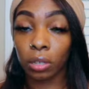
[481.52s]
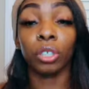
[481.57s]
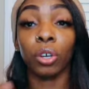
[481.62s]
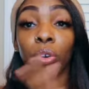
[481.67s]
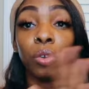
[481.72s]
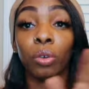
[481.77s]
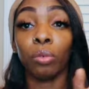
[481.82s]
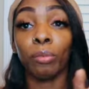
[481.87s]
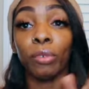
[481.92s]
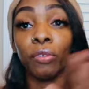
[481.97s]

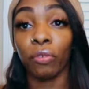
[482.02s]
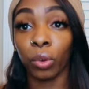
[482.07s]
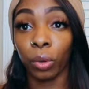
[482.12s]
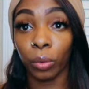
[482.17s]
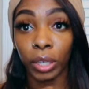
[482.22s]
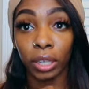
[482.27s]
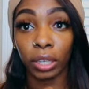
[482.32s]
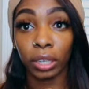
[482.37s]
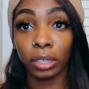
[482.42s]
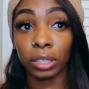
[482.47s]
So before
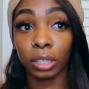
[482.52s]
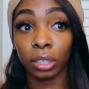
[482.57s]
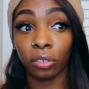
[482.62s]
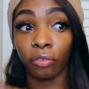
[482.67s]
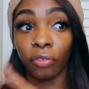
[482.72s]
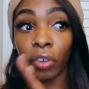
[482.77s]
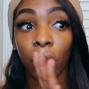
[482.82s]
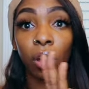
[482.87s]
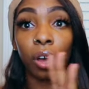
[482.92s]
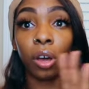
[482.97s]
we get into
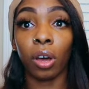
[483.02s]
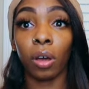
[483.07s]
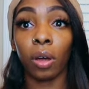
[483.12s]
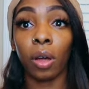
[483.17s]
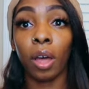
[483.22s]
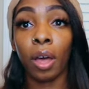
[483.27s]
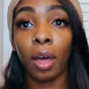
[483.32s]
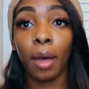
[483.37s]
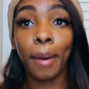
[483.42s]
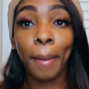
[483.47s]
fall,
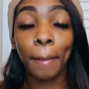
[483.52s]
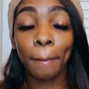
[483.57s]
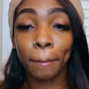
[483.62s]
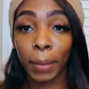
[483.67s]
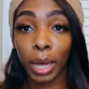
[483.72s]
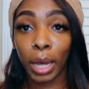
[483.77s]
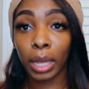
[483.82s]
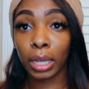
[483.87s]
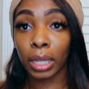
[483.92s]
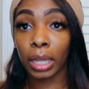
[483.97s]

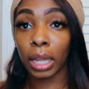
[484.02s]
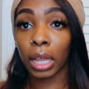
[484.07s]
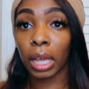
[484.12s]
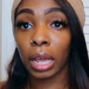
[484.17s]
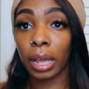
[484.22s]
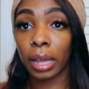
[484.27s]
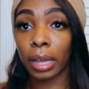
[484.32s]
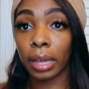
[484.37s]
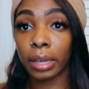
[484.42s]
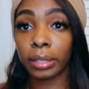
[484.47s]
my
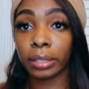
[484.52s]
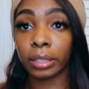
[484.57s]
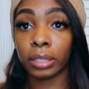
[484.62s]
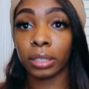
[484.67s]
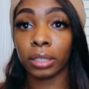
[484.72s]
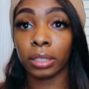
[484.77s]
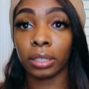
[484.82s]
class